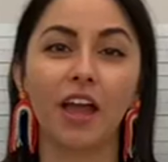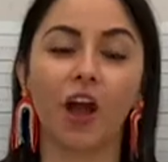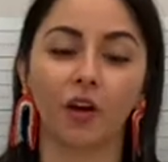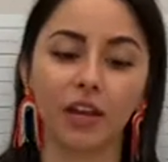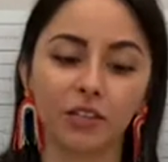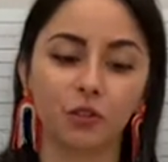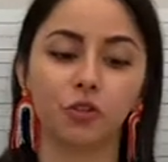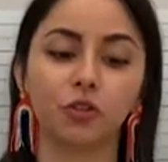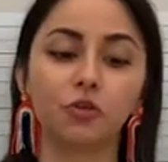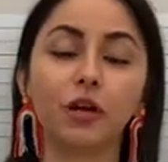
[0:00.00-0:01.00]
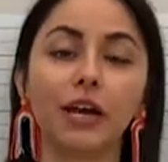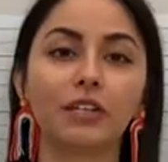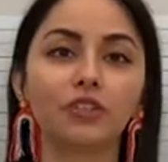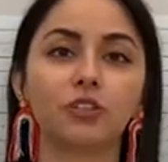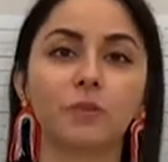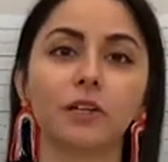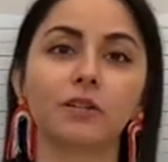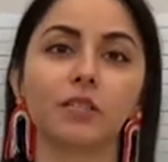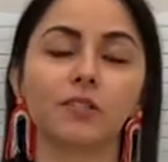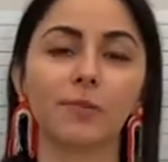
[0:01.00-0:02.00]
All right, so you guys should be on
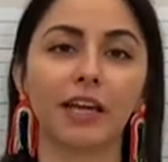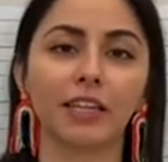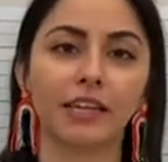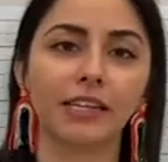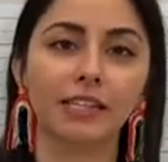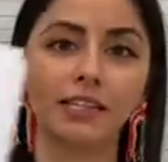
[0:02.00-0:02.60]
spelling